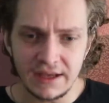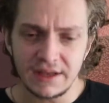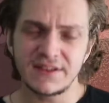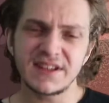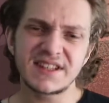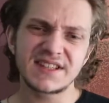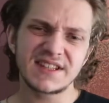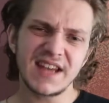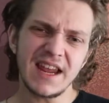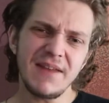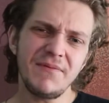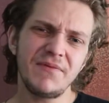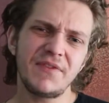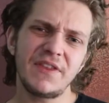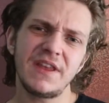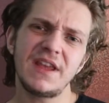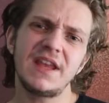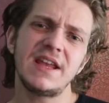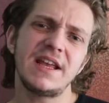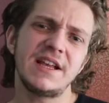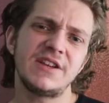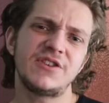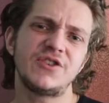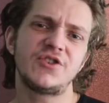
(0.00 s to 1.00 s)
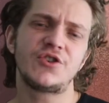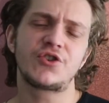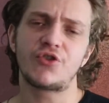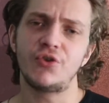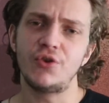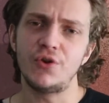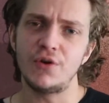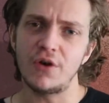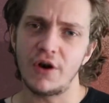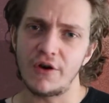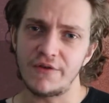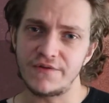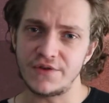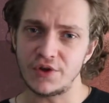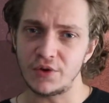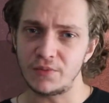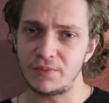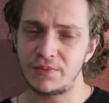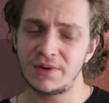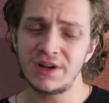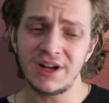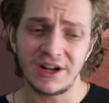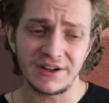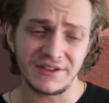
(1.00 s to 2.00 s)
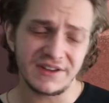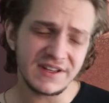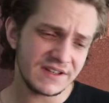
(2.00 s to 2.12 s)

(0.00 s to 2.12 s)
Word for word: The same thing is true of your blood.